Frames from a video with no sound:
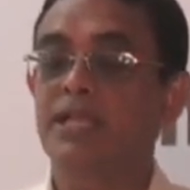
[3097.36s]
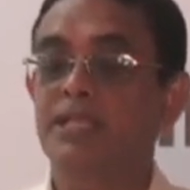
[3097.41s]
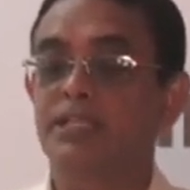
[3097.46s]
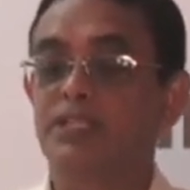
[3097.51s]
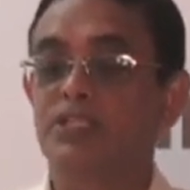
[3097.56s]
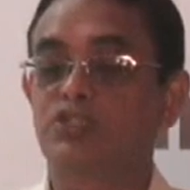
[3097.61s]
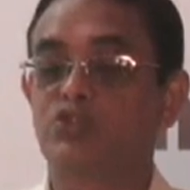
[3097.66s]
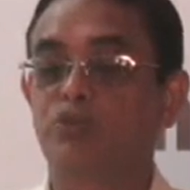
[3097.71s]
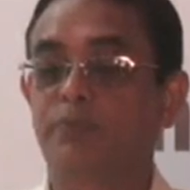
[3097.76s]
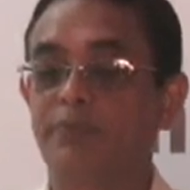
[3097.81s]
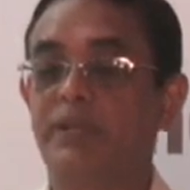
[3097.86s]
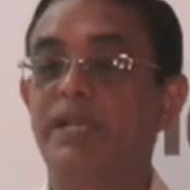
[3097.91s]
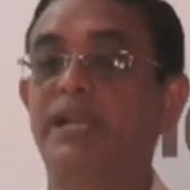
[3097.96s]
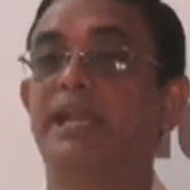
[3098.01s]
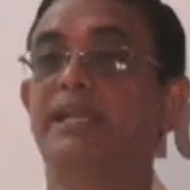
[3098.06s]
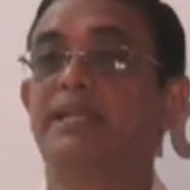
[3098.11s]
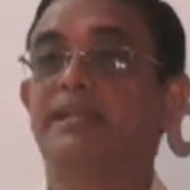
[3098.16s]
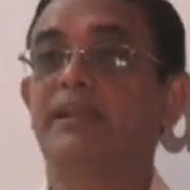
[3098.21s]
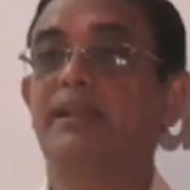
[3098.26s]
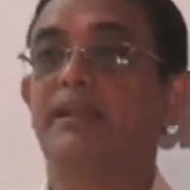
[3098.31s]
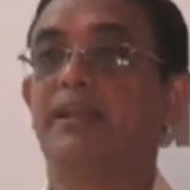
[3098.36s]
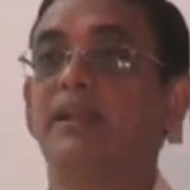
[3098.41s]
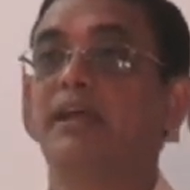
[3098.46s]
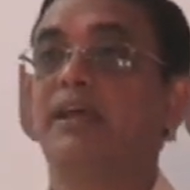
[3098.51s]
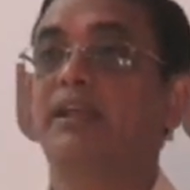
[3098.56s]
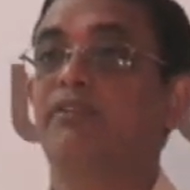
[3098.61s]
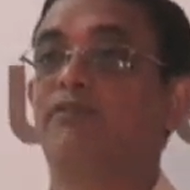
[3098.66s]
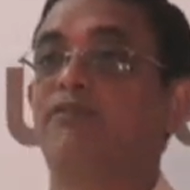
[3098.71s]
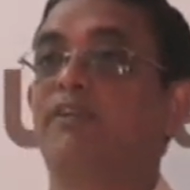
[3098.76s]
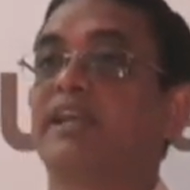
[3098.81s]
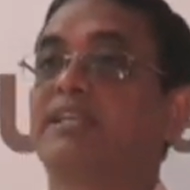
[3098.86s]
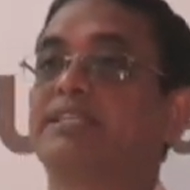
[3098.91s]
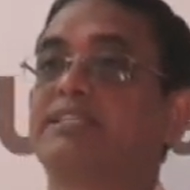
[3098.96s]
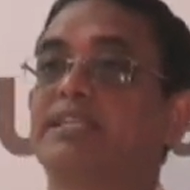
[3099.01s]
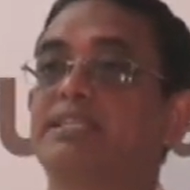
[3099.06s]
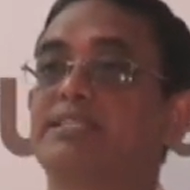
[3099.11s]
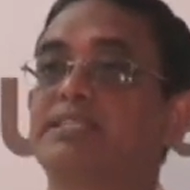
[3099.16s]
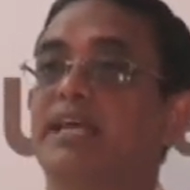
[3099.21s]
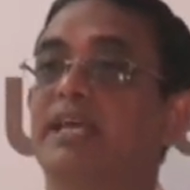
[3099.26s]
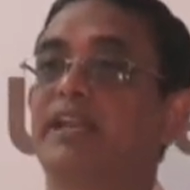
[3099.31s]
The supinator
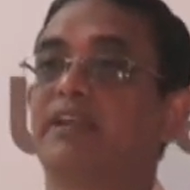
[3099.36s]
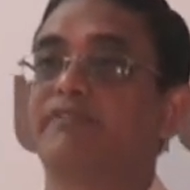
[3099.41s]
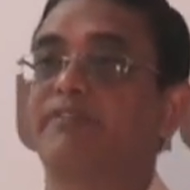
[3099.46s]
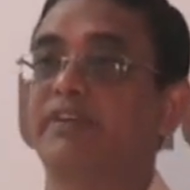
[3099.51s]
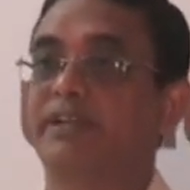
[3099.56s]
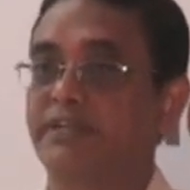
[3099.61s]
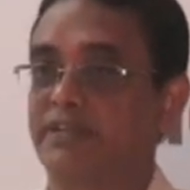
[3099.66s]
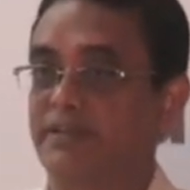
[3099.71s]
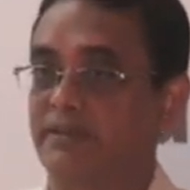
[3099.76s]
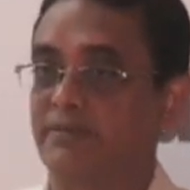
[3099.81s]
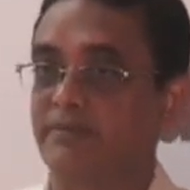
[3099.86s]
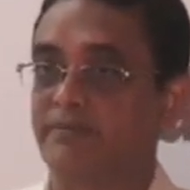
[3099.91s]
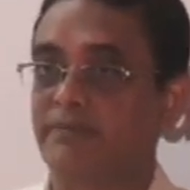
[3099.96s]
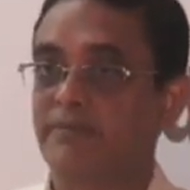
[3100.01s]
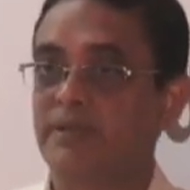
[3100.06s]
reflexes are affected.